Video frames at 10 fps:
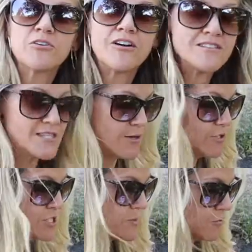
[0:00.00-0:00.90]
book on site,
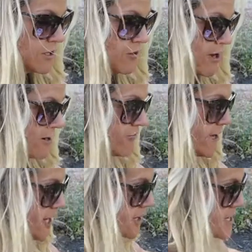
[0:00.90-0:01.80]
which has been really
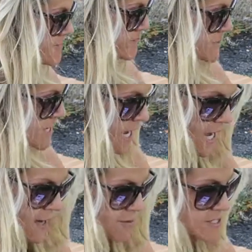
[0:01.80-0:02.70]
gratifying.
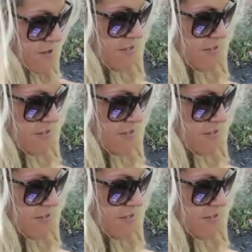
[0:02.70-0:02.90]
Um, so